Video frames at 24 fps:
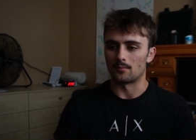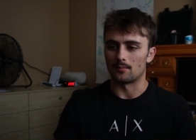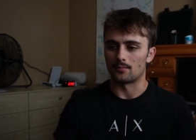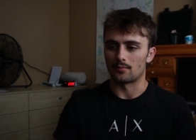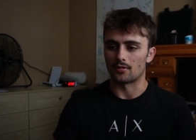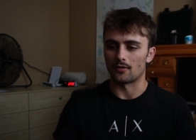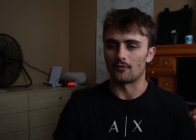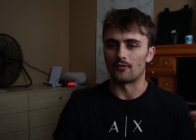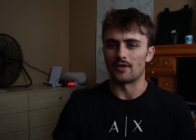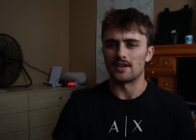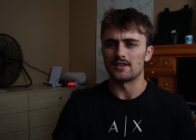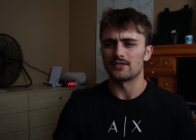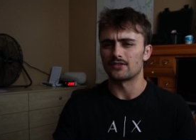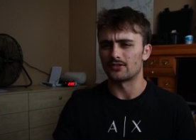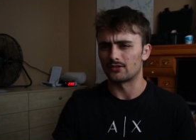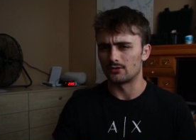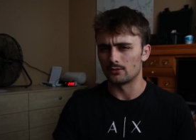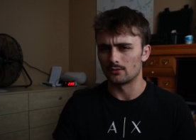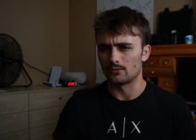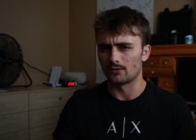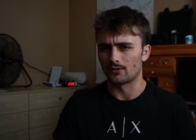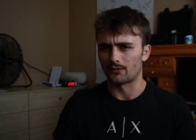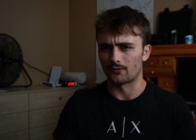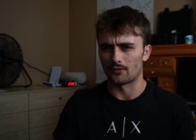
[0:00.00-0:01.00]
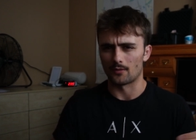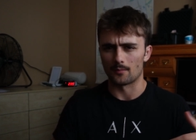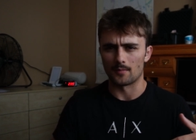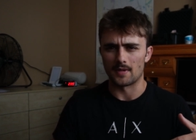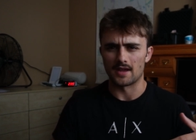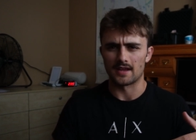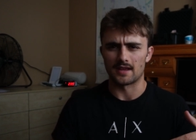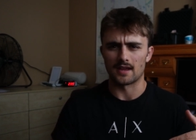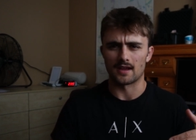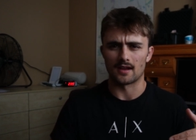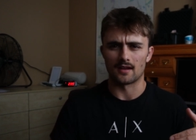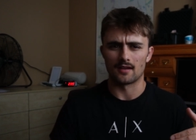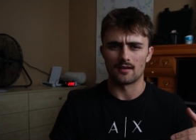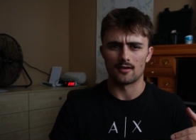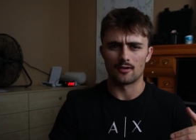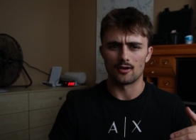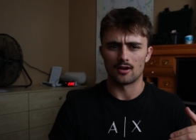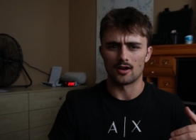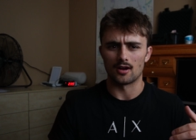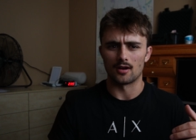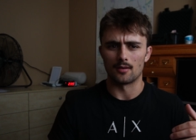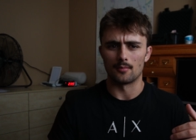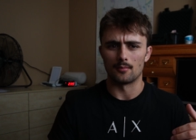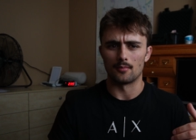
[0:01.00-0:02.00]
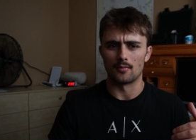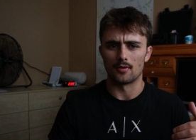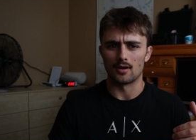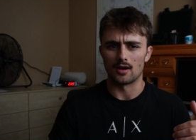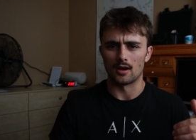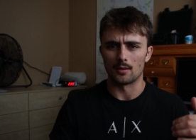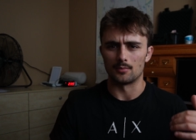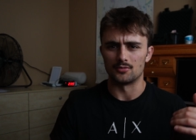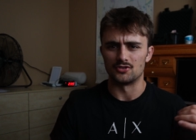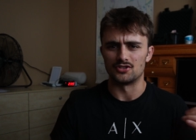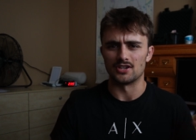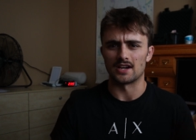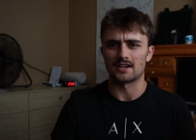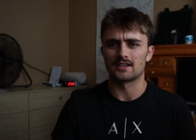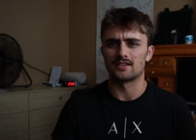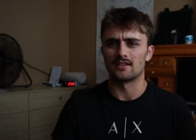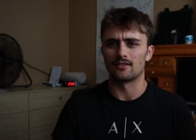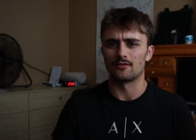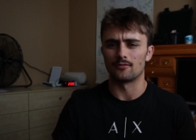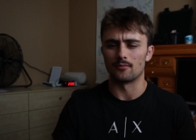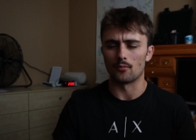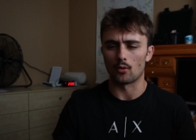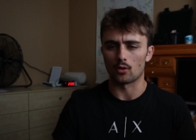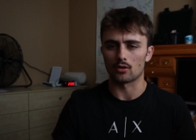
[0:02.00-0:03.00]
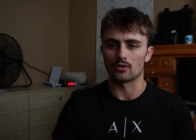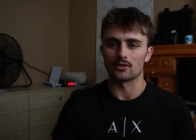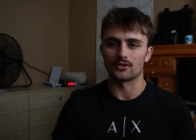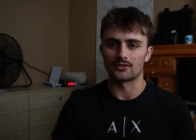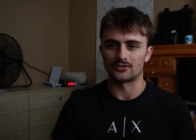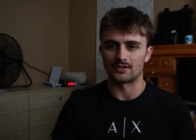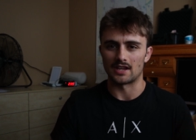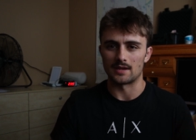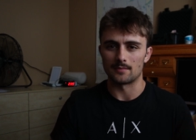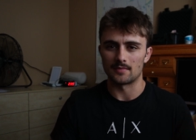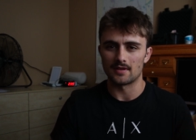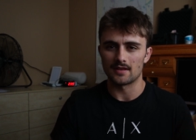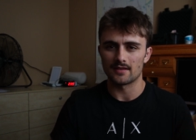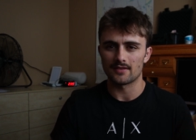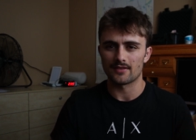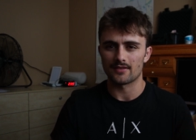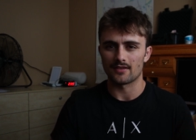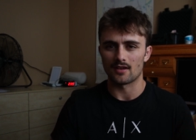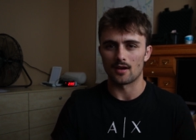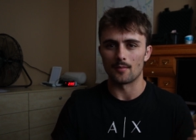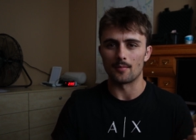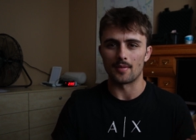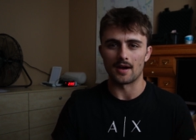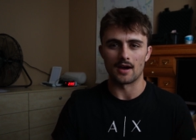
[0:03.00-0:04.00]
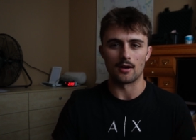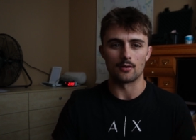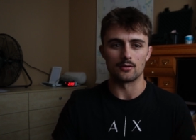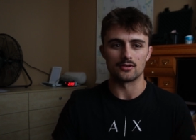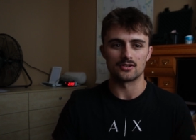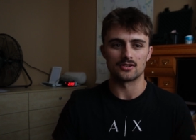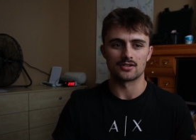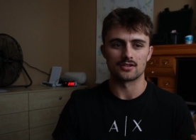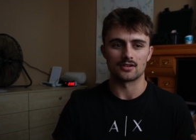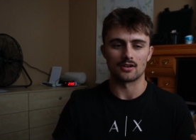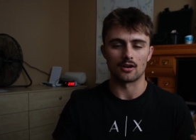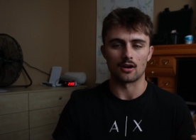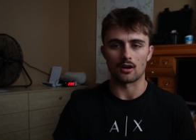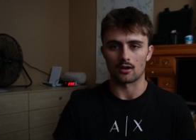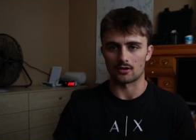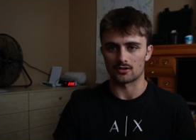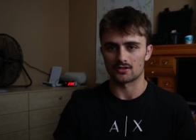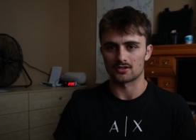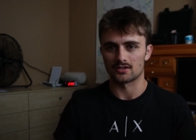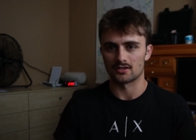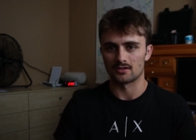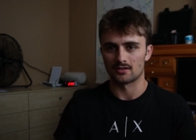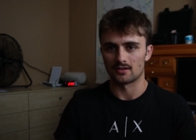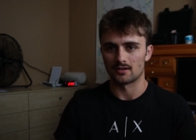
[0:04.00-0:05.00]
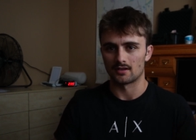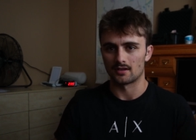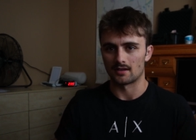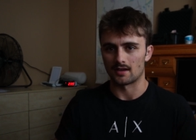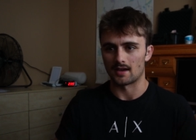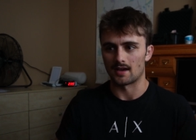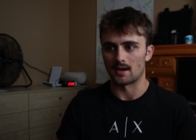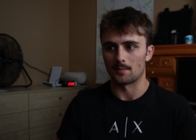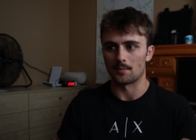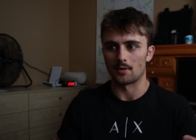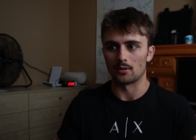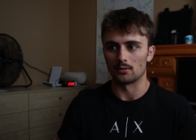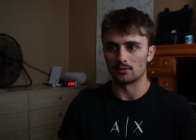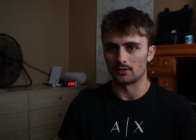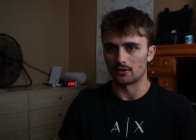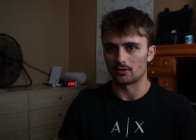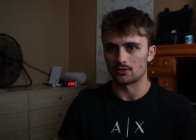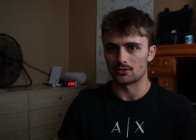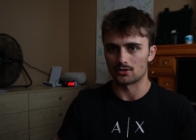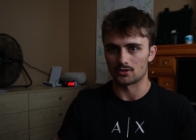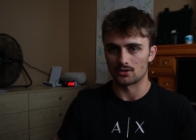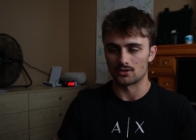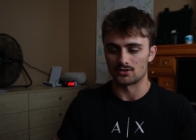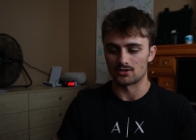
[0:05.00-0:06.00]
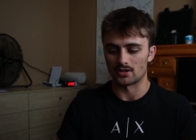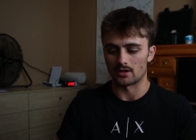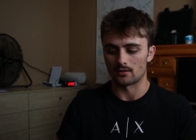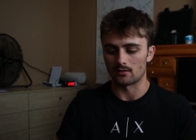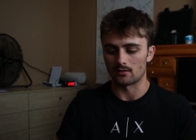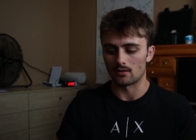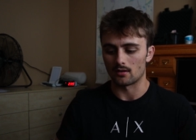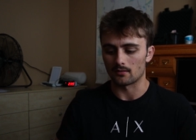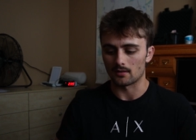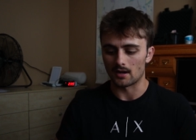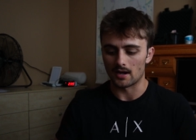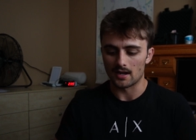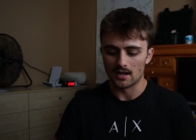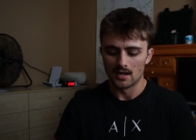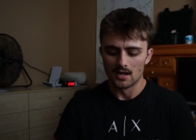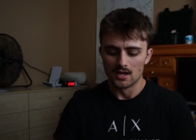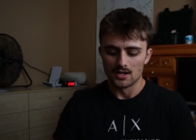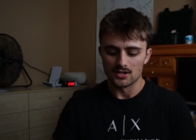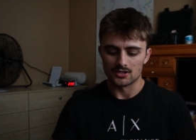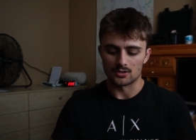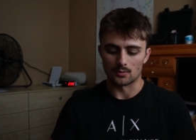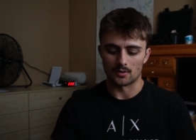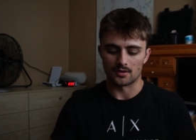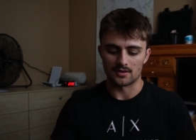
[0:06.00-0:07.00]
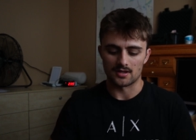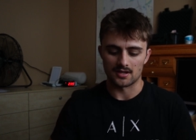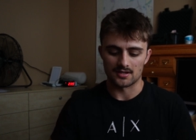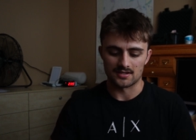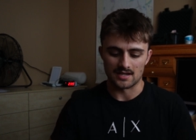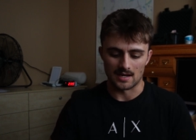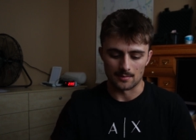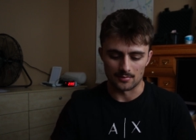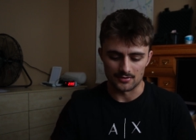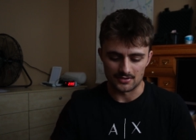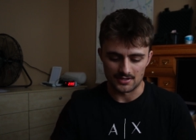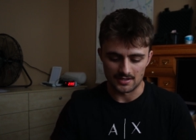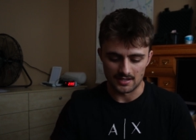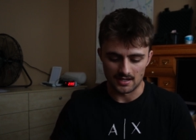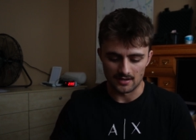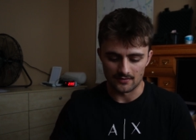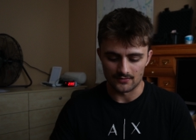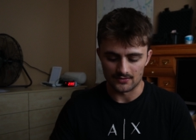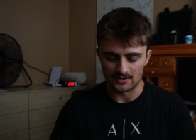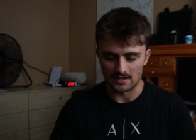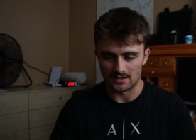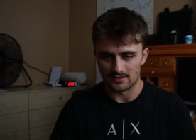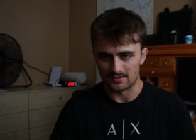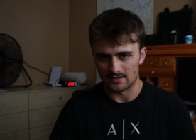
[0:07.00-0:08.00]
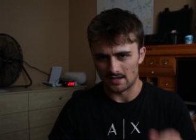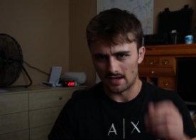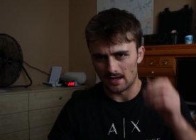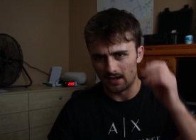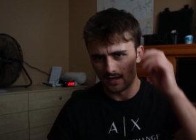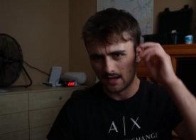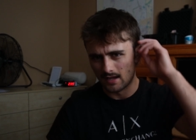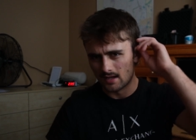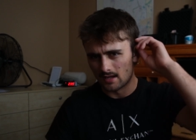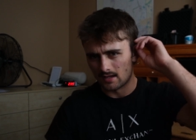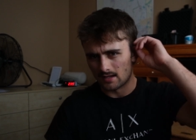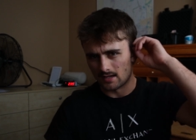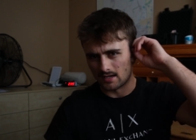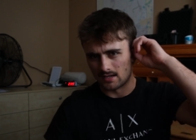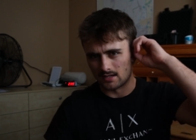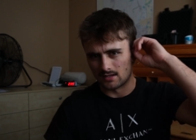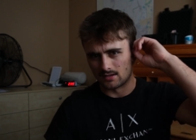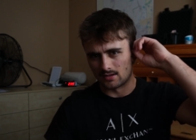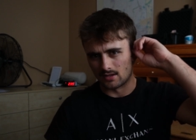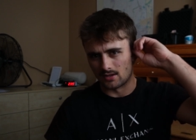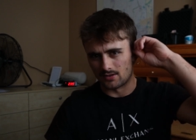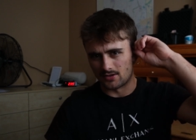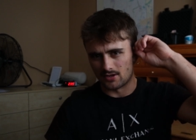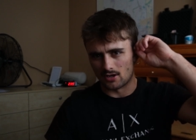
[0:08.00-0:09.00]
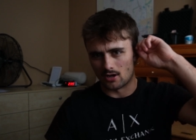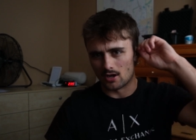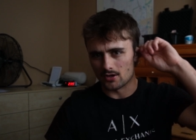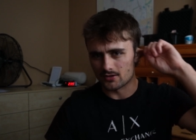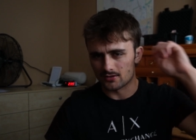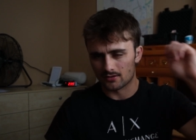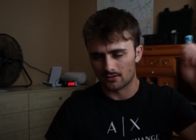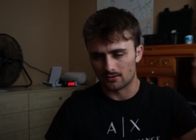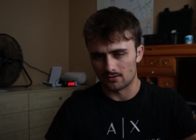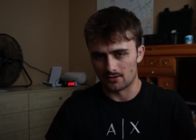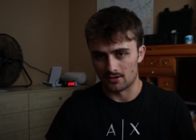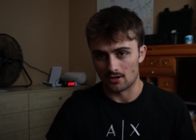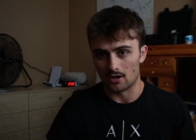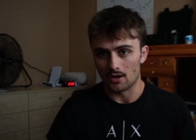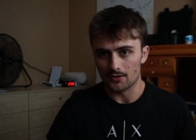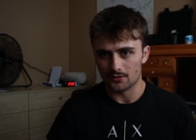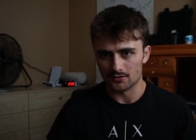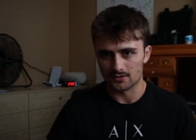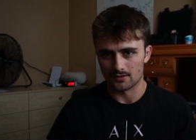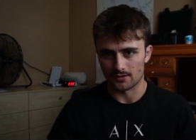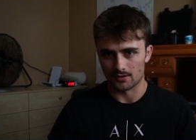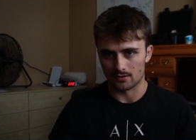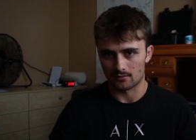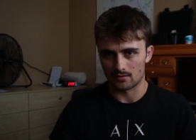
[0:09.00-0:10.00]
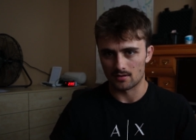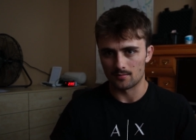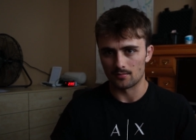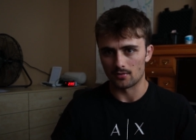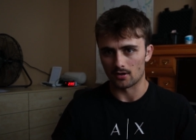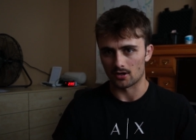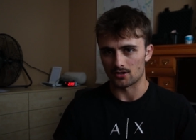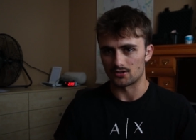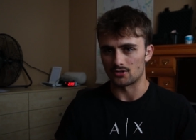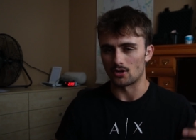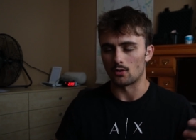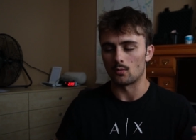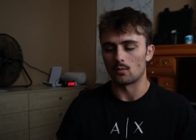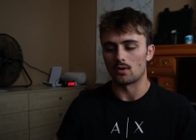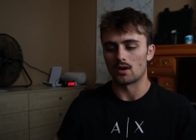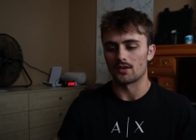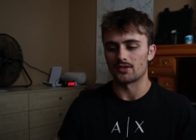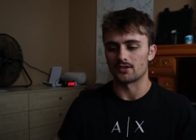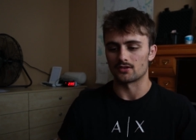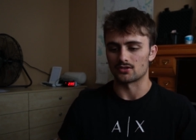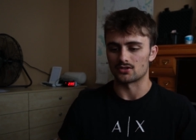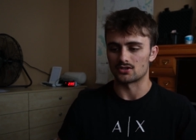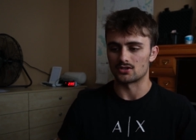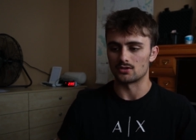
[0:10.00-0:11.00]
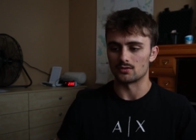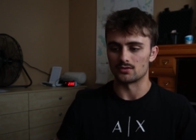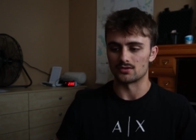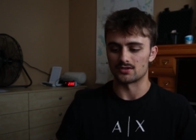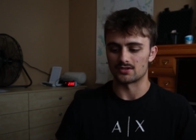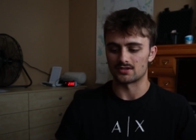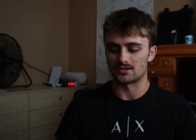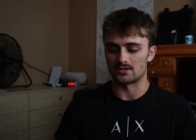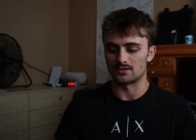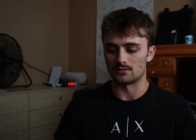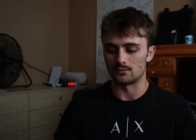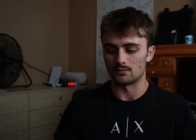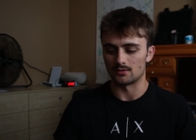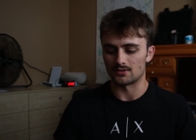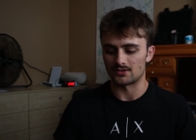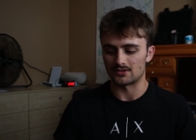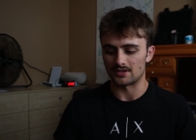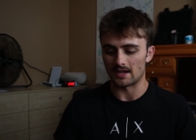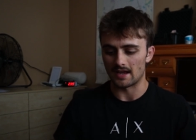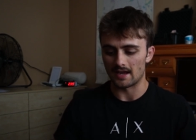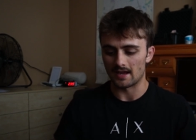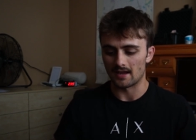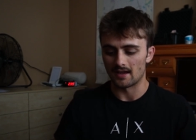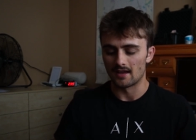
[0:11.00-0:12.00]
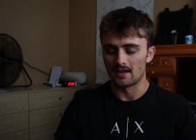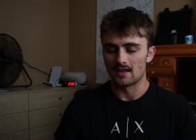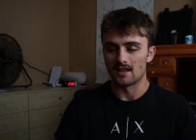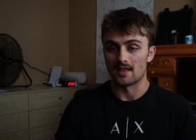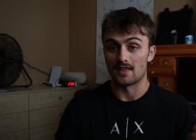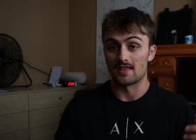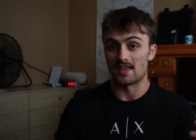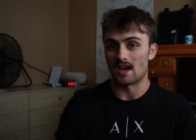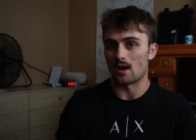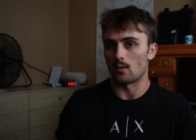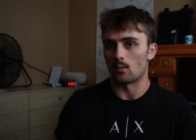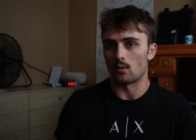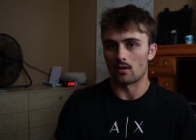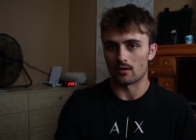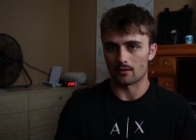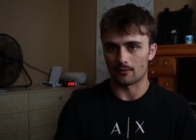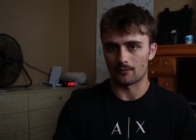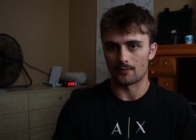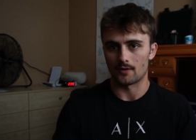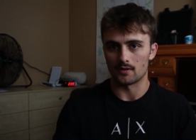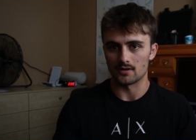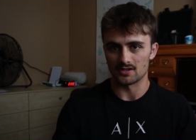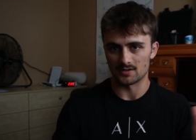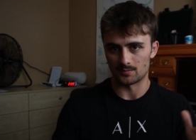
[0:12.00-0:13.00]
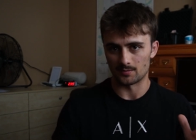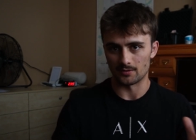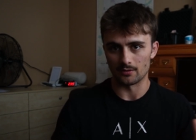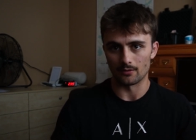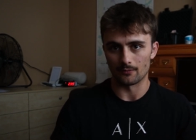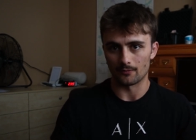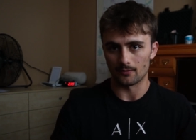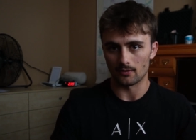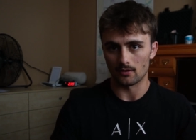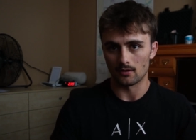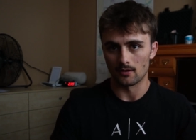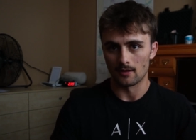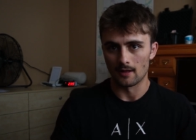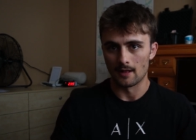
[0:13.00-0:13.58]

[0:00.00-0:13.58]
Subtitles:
prevent students from making objective moral statements about art and about literature in general, right? So one of the examples he gives is that the authors of the Green Book don't want their students to say that waterfall is beautiful,